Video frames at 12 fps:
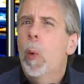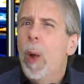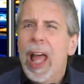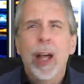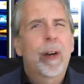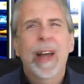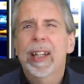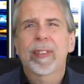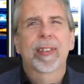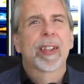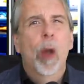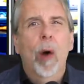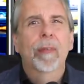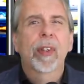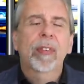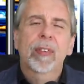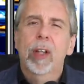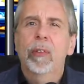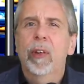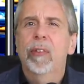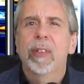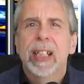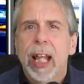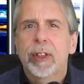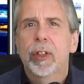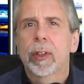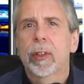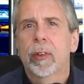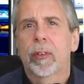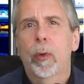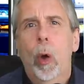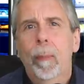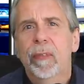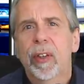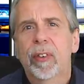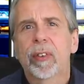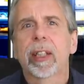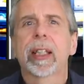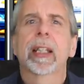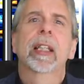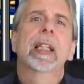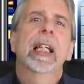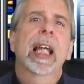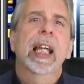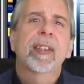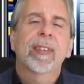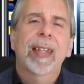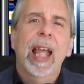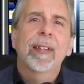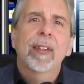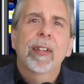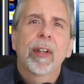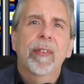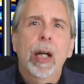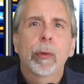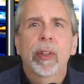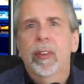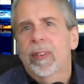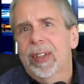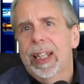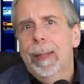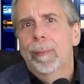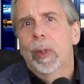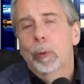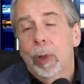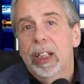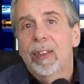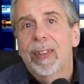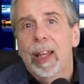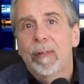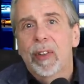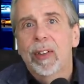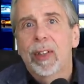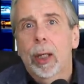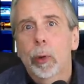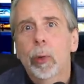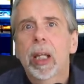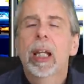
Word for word: Well, that's not the stuff of legends, obviously. Instead, Navalny's team released a video